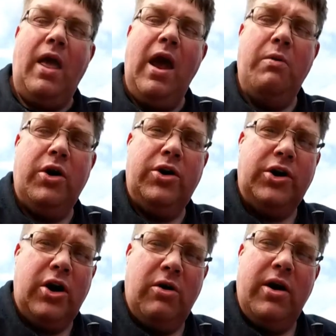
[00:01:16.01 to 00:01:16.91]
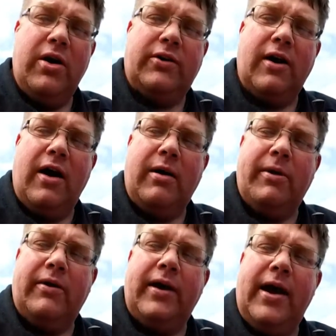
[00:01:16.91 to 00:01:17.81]
And we're good to go here to talk
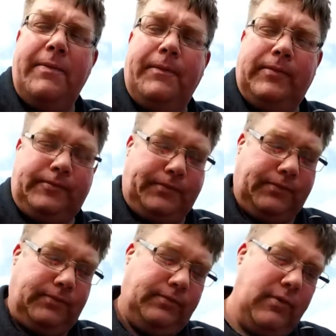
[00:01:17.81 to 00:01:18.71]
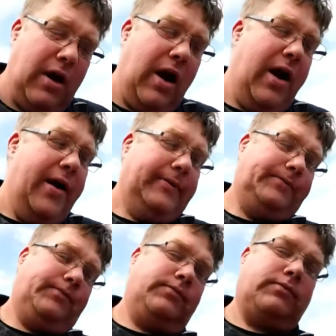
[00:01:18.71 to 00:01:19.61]
about that. All right
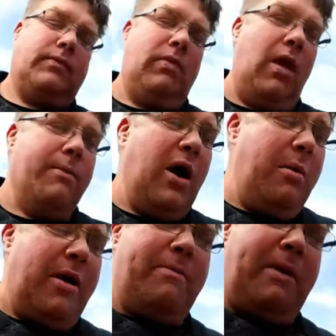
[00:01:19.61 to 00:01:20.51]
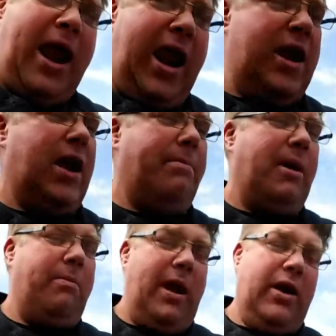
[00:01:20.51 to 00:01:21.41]
probably my main
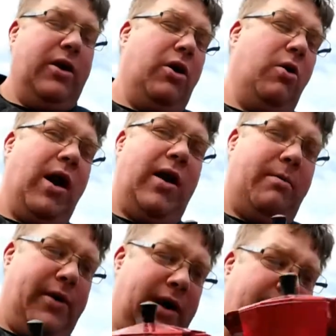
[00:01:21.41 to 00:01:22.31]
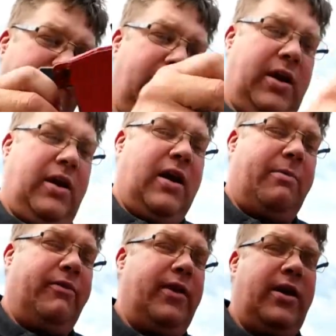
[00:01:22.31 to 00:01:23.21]
my main go-to item that I've seen it in a
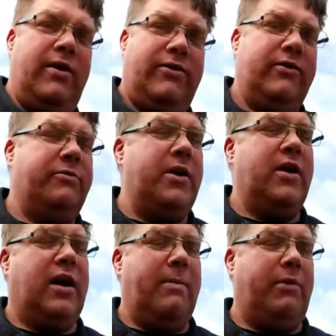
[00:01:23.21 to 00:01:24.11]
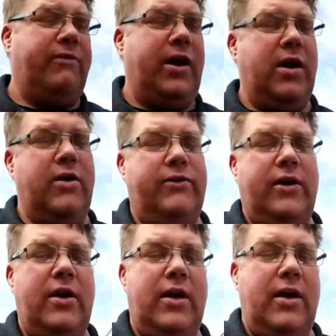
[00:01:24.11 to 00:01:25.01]
couple videos or it's been in a couple videos
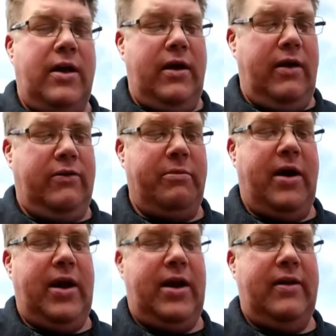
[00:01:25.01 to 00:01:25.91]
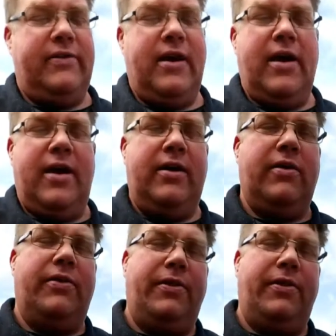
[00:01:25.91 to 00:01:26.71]
is my Nissan